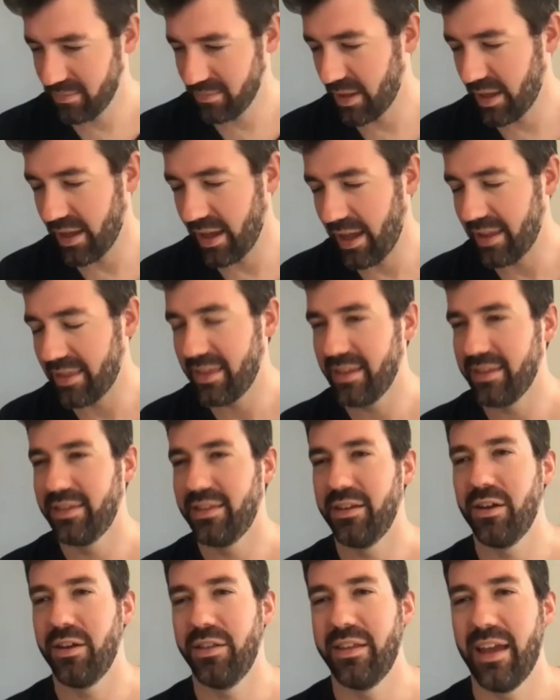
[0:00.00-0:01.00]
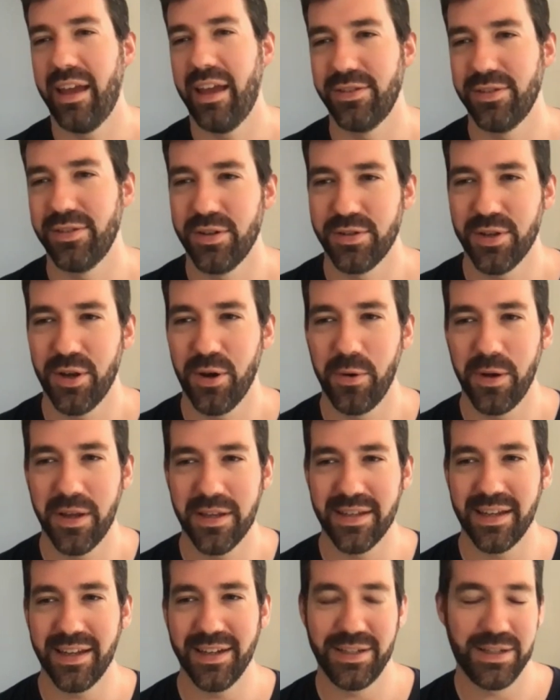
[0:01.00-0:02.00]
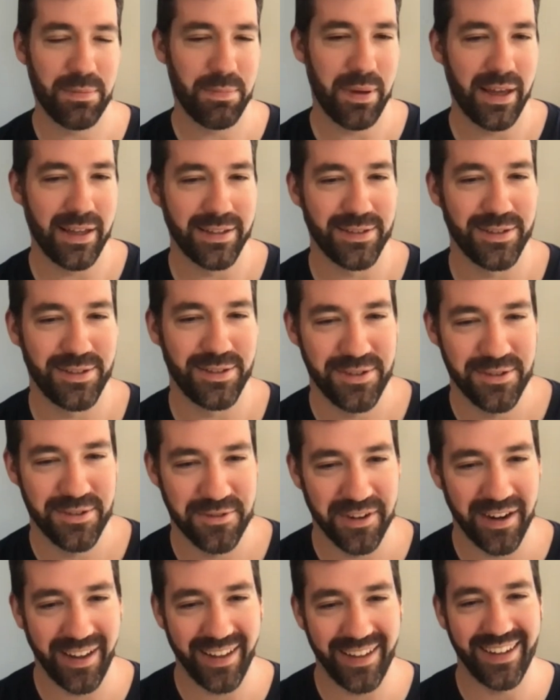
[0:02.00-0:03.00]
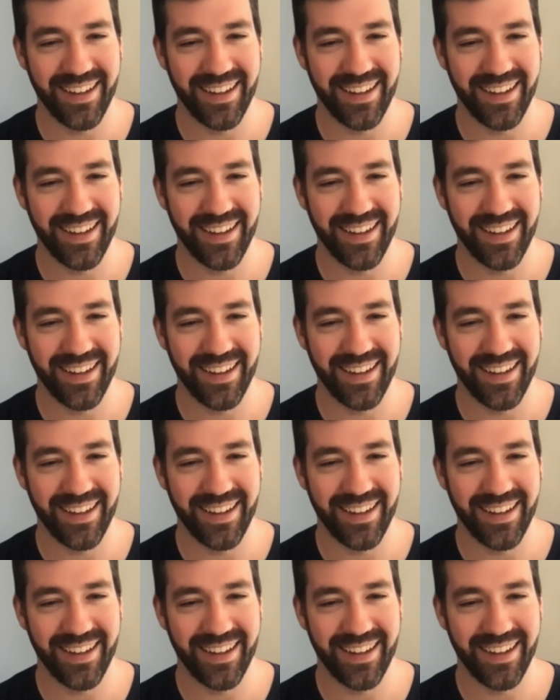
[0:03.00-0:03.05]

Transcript: I think the answer is always it depends, right?